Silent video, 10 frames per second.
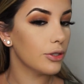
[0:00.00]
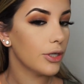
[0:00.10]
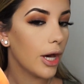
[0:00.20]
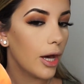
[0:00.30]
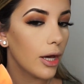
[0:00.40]

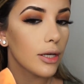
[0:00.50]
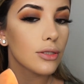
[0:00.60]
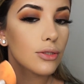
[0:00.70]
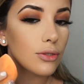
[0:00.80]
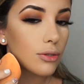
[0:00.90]

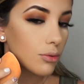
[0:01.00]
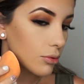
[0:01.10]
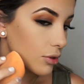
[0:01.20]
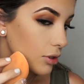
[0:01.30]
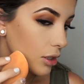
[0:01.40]
nice
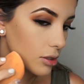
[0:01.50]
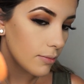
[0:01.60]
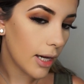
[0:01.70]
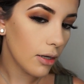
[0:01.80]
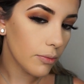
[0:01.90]
with a nice
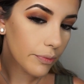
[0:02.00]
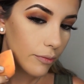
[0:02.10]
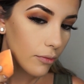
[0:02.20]
amount.